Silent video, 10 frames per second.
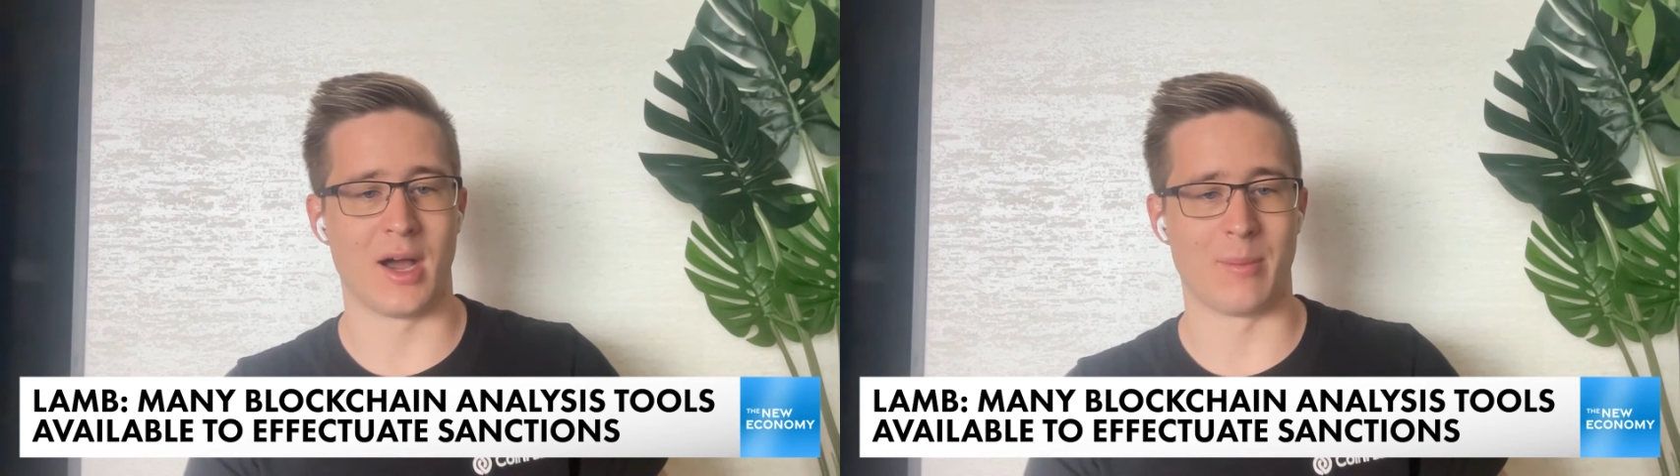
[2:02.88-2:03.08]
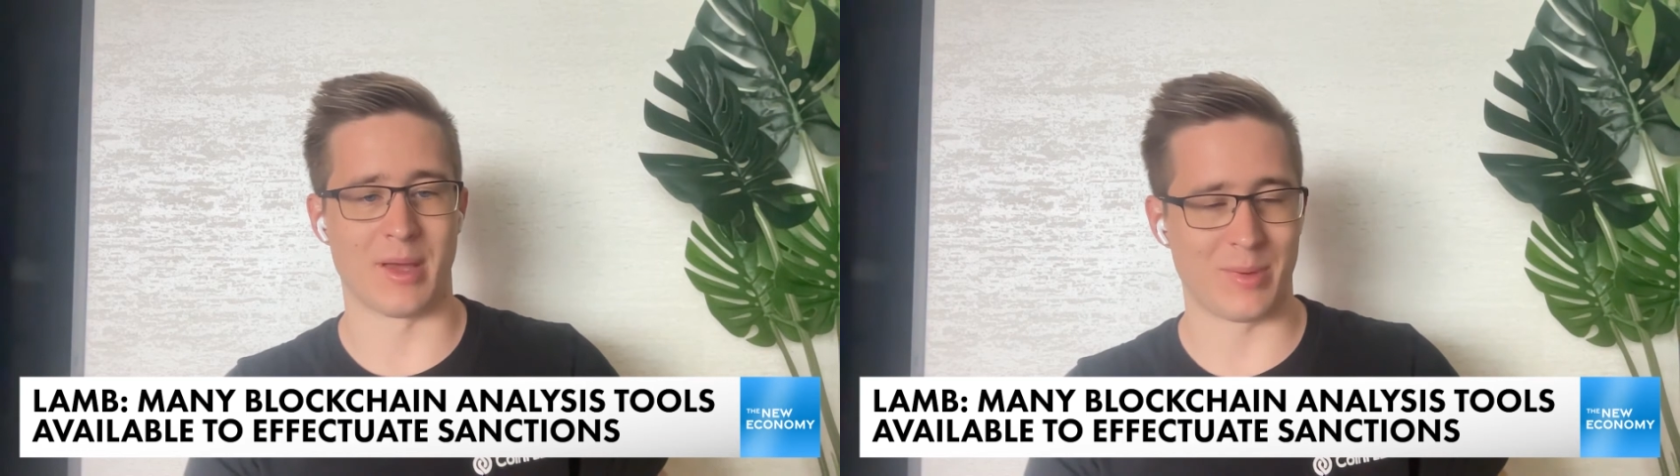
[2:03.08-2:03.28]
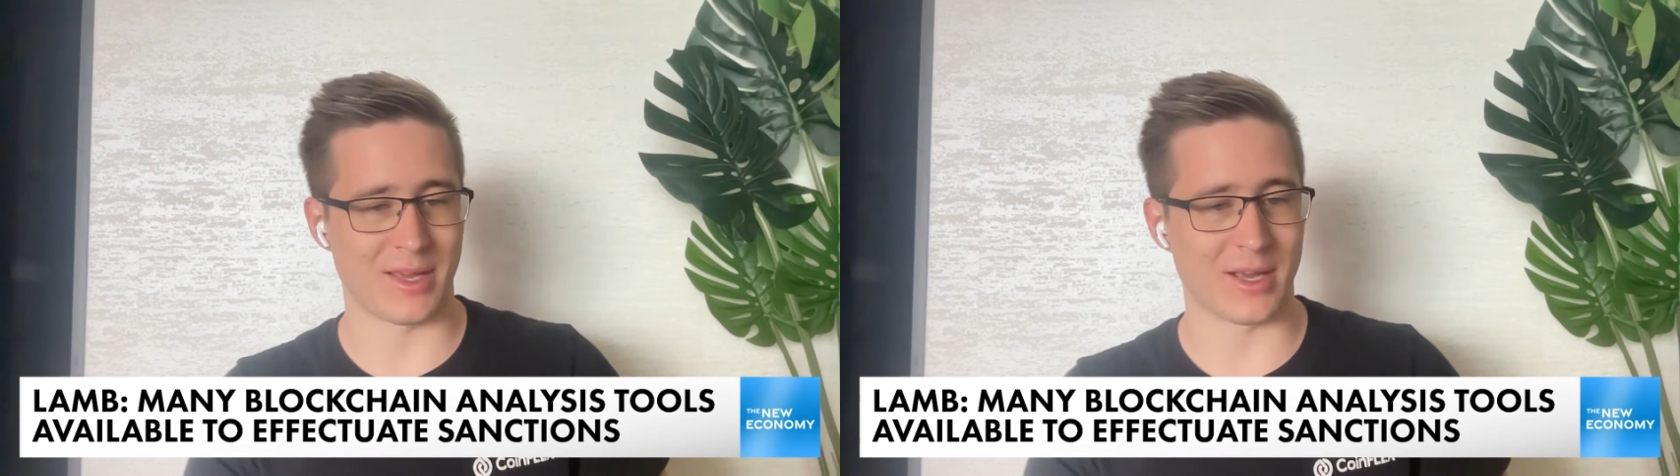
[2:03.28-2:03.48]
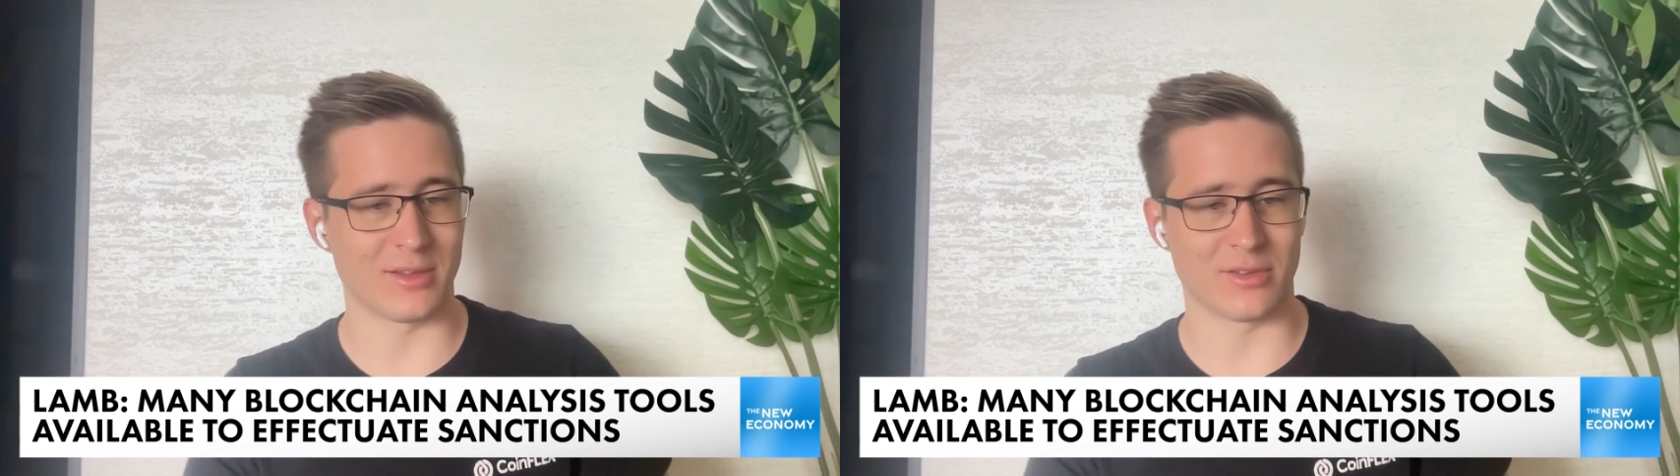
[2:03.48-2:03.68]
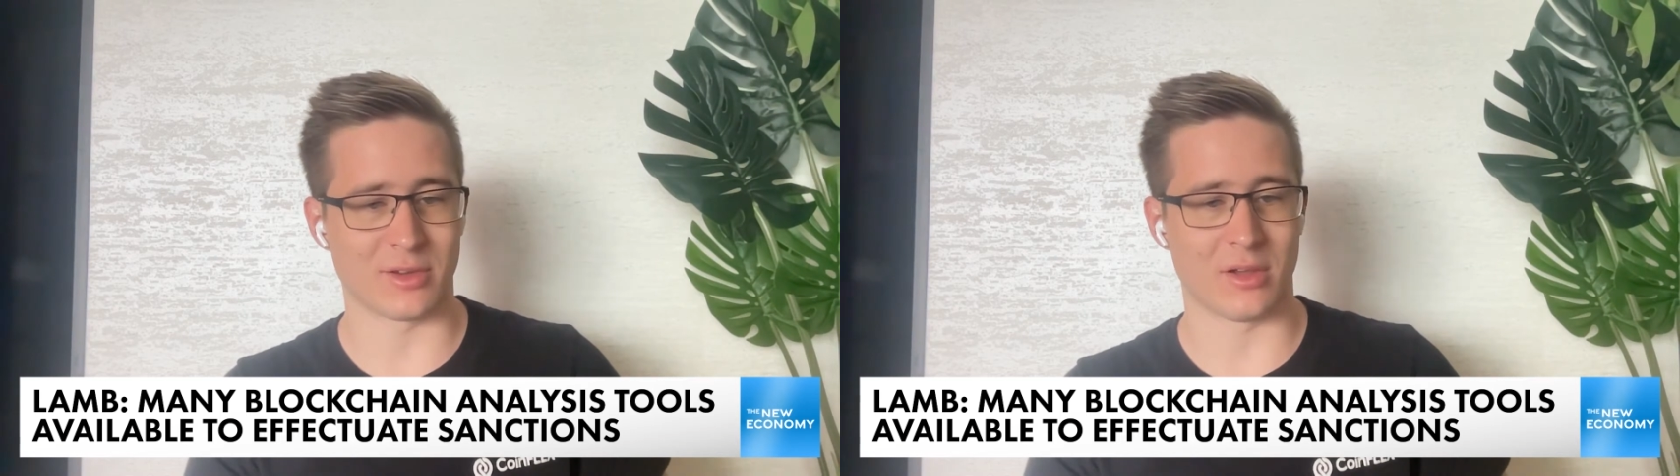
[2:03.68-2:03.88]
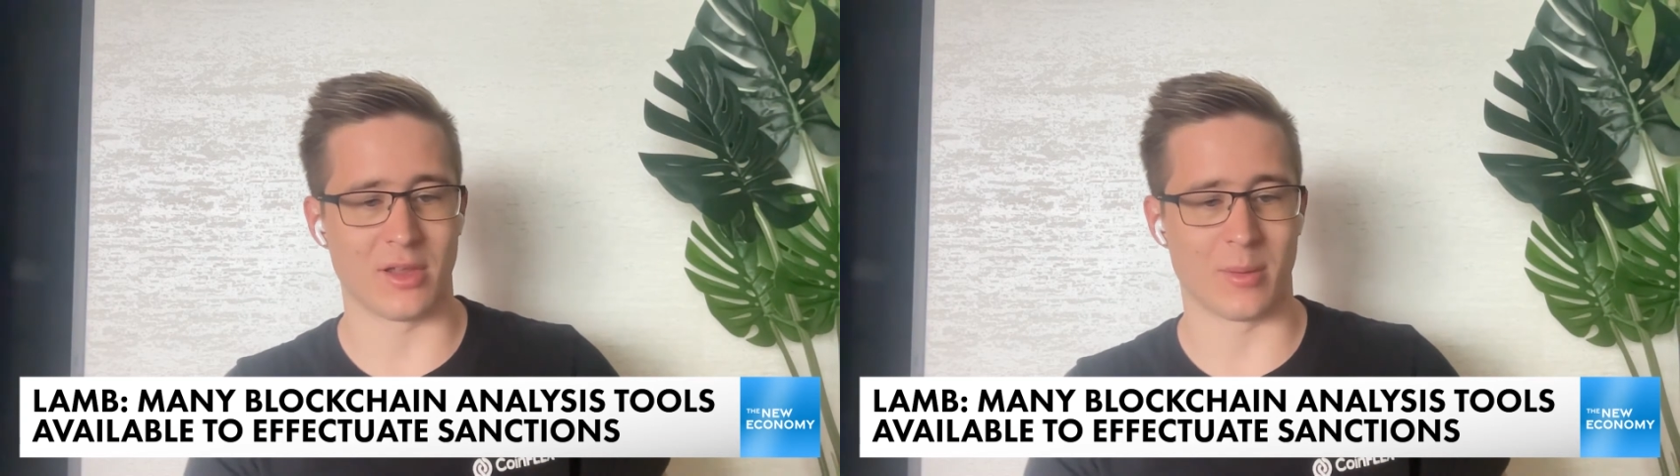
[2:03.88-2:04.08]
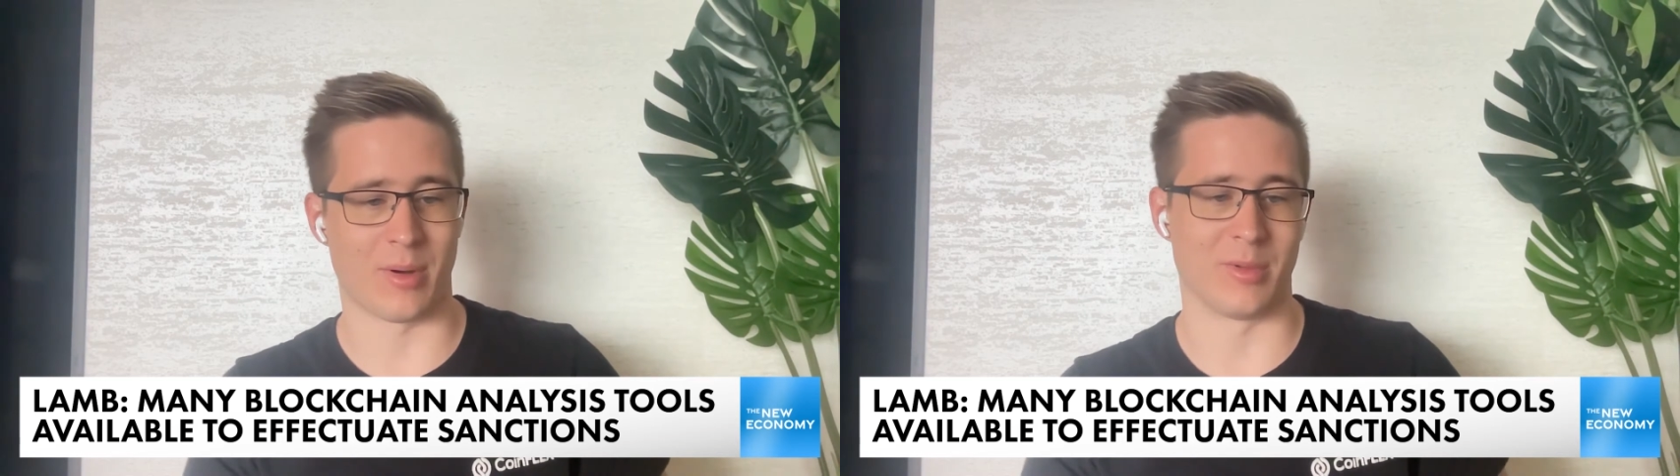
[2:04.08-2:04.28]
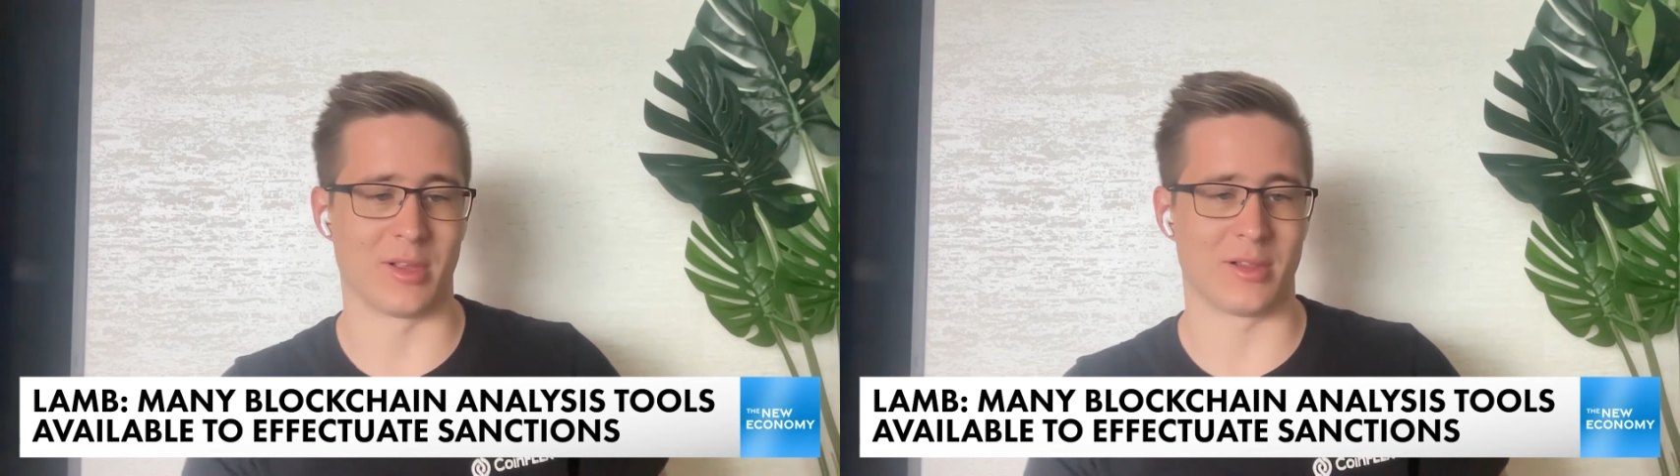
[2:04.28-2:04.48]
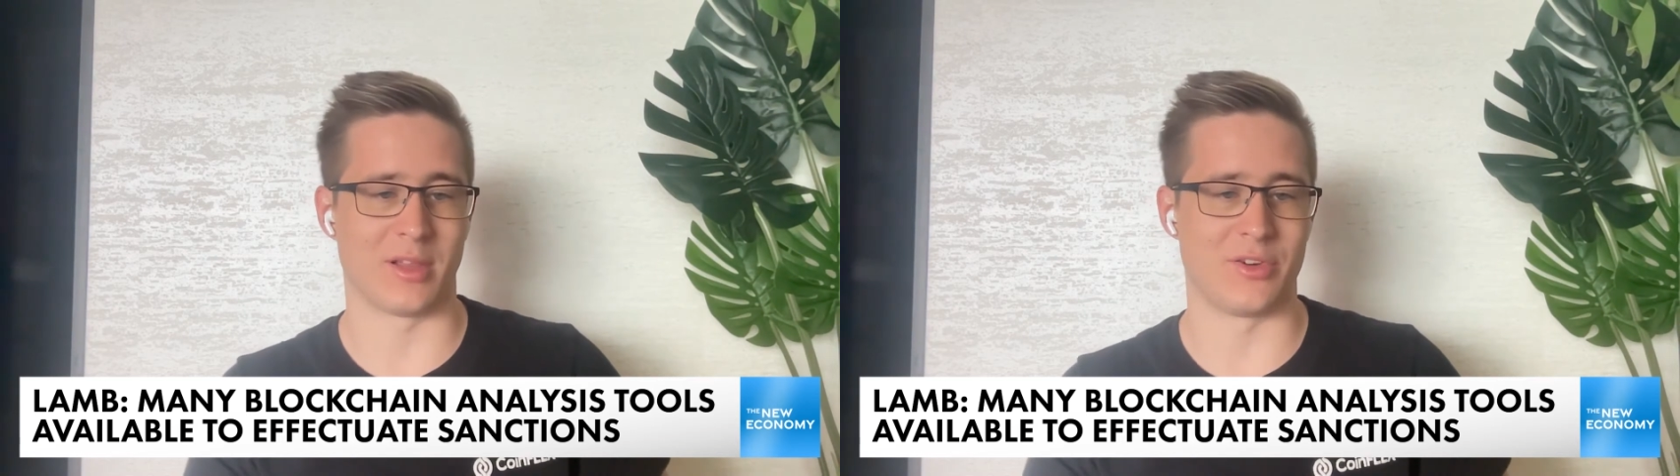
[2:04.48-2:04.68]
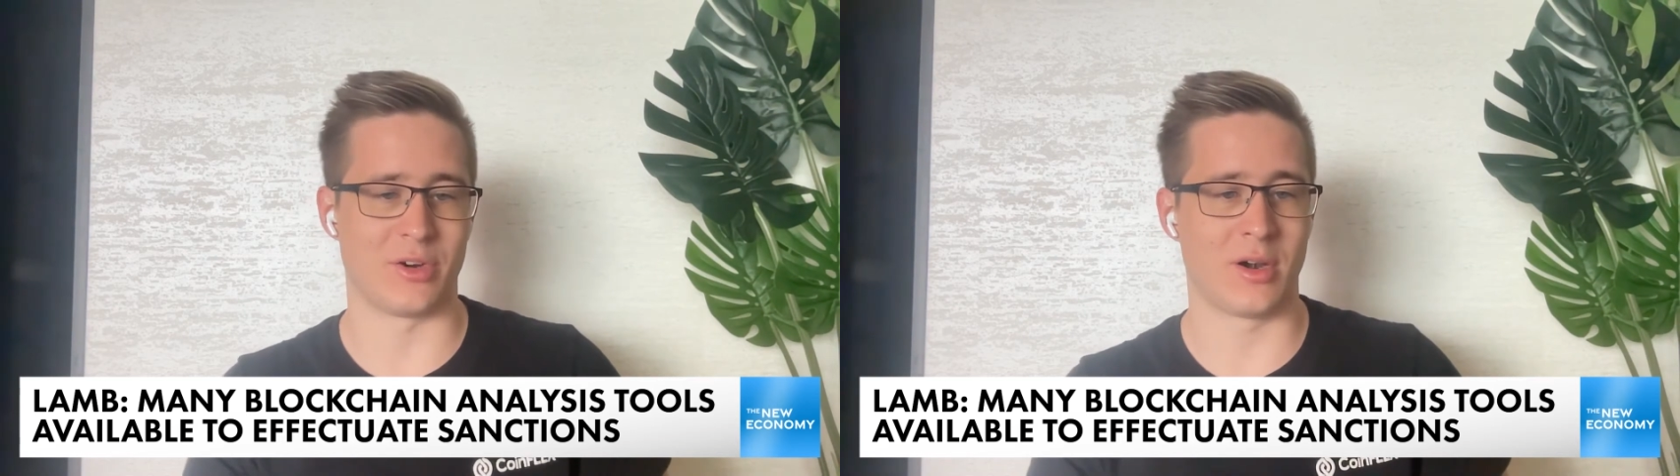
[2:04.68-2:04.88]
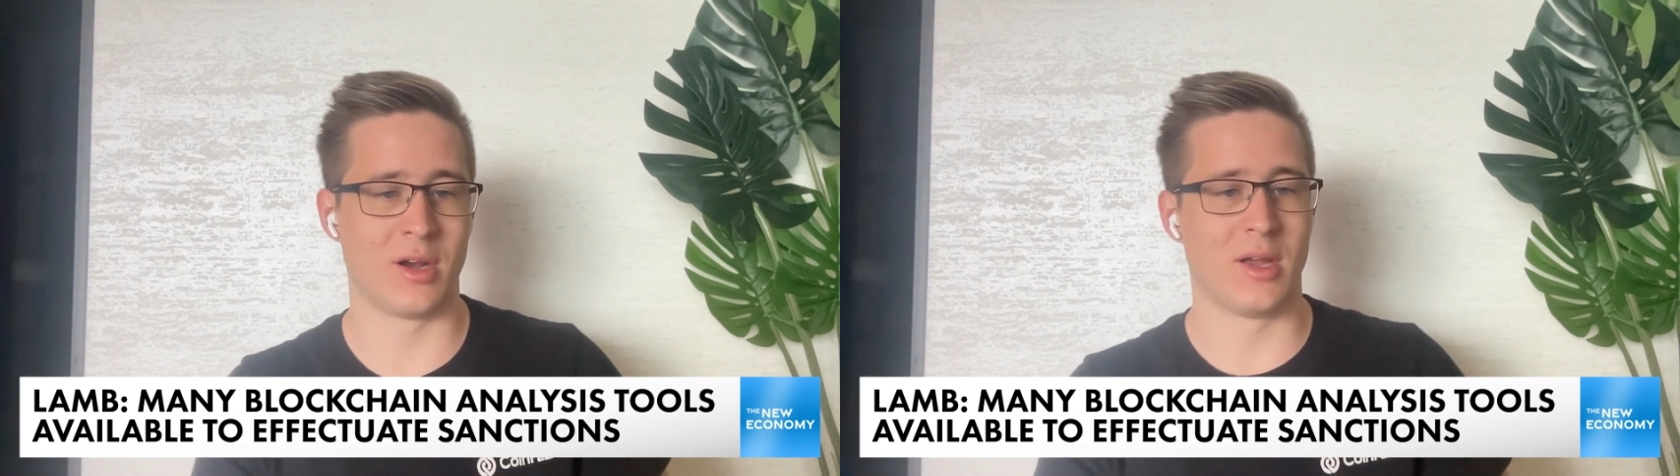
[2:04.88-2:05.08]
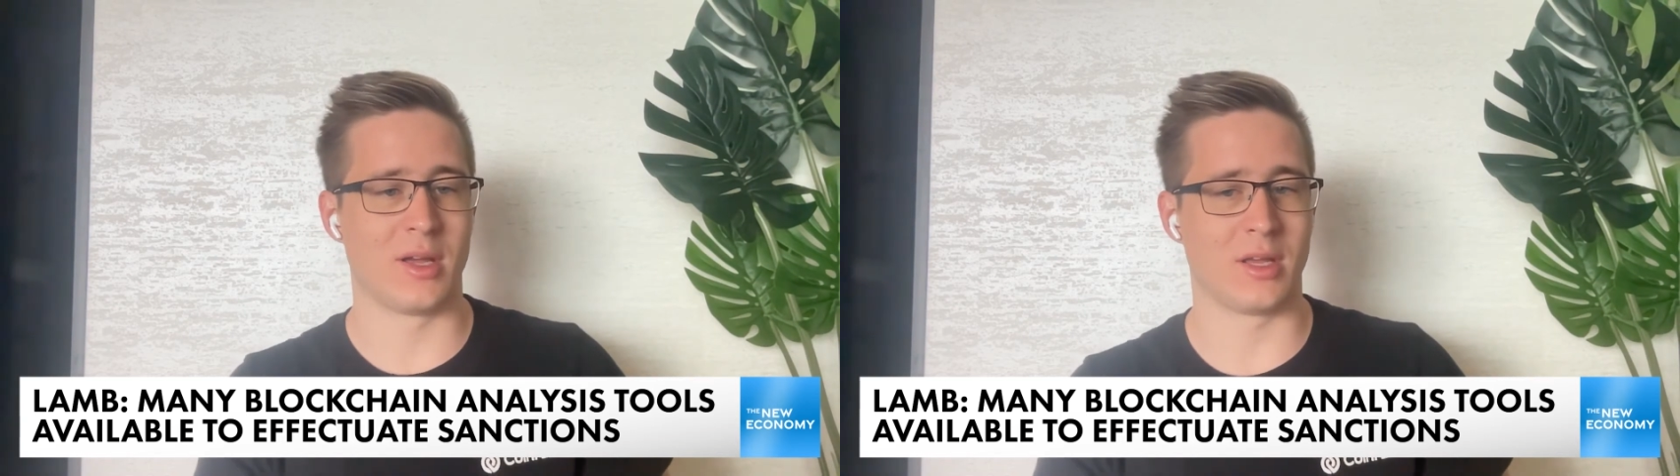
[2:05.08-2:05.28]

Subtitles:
And because it's all on a public ledger,